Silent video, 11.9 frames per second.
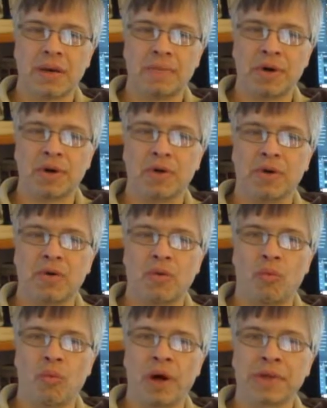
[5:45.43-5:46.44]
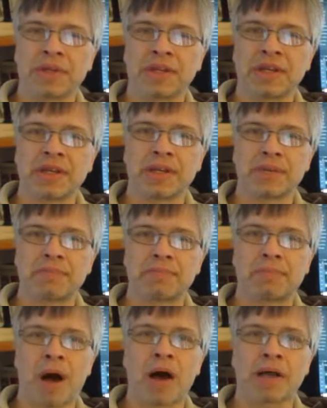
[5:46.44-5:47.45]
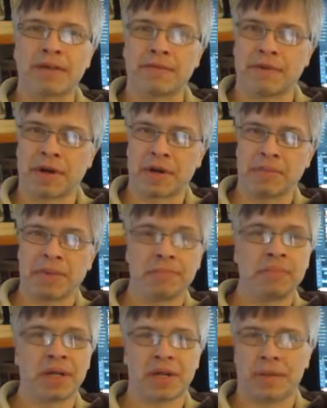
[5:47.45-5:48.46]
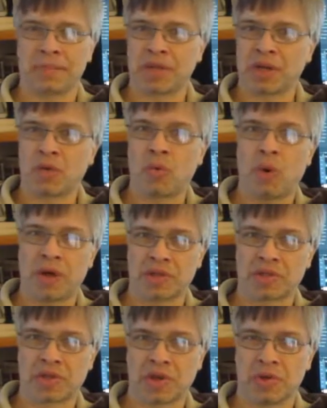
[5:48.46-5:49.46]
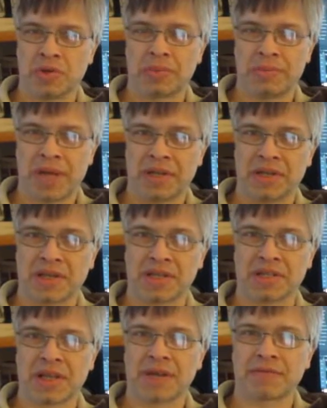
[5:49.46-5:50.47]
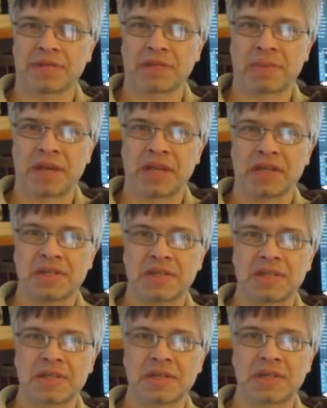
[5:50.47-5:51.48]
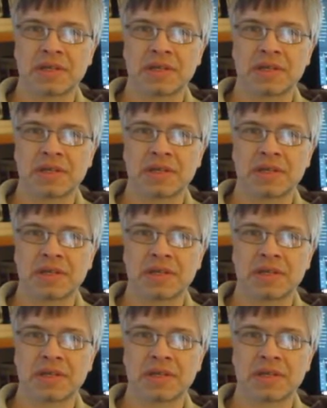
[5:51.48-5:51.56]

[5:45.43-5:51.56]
but while the pocket environment may not be quite so demanding as that of space,